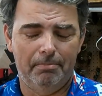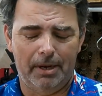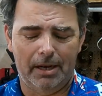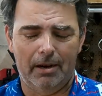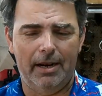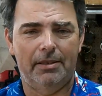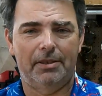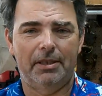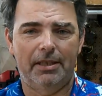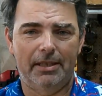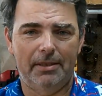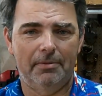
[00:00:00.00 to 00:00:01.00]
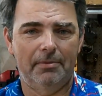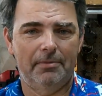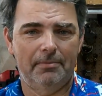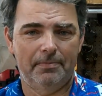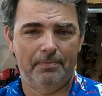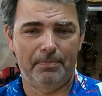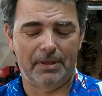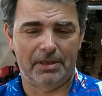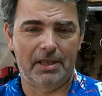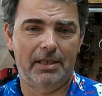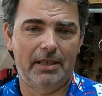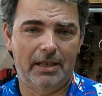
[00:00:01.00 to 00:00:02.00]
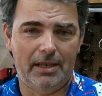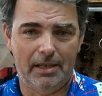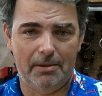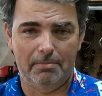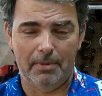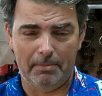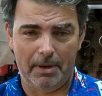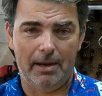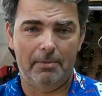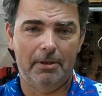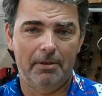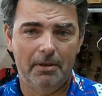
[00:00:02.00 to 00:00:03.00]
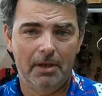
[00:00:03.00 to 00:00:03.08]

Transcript: my grandson, my son-in-law, my mama,